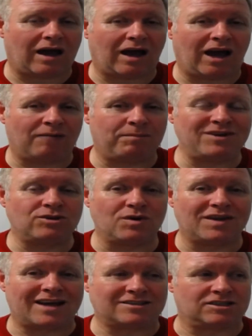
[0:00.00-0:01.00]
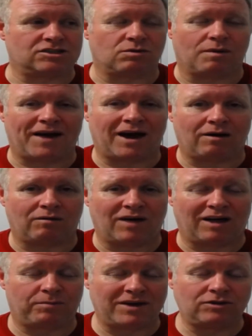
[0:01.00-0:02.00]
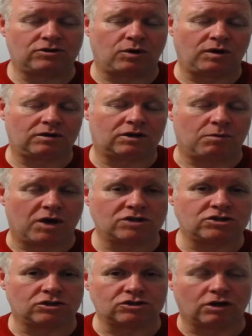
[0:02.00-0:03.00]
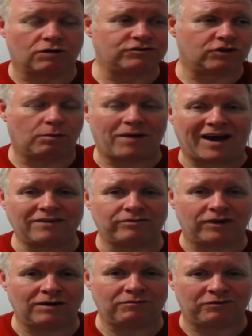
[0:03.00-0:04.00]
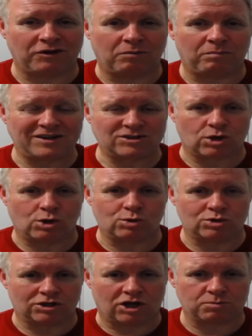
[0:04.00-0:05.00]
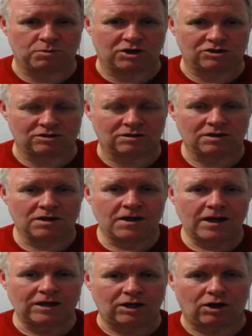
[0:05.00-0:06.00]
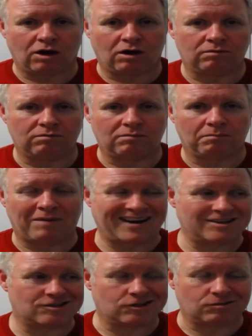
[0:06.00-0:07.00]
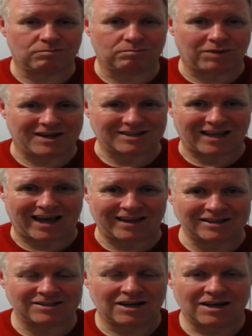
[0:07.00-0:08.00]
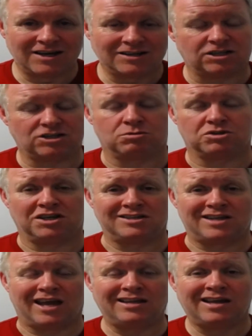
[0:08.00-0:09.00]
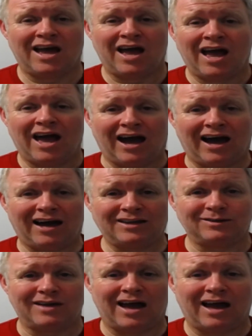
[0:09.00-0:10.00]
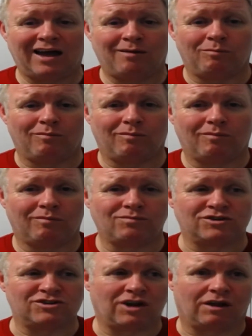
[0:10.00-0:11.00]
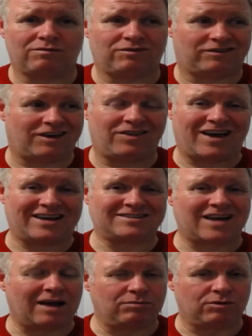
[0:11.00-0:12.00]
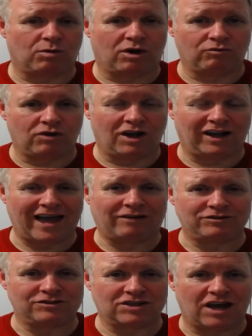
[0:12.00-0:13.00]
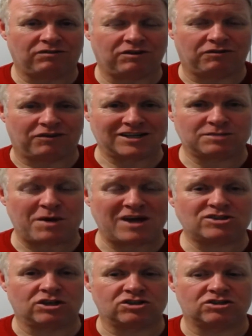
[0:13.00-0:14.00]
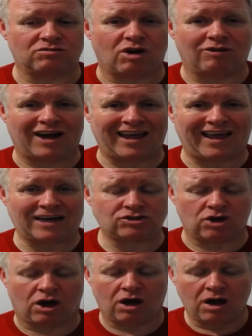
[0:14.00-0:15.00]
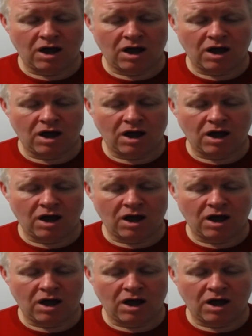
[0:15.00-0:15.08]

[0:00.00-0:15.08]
I've been doing that since we're about... Well, I've been doing commercial stuff, so pipe fitting for big schools and hospitals and, you know, banks and places like this, since I was 16. And there's a lot... At that time, there wasn't really health and safety for asbestos or out like that, so